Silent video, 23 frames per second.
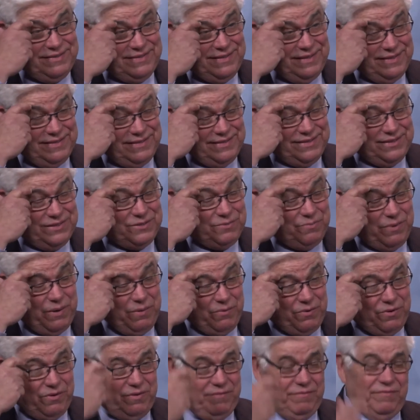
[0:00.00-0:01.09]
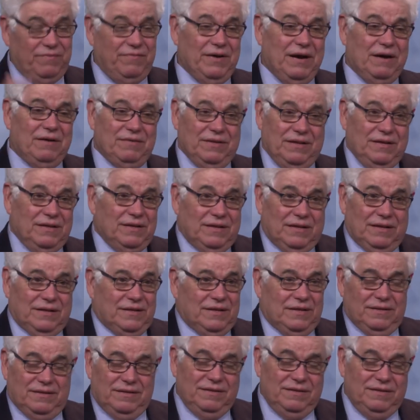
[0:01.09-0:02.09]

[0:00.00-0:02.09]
the, the Supreme Court found that, that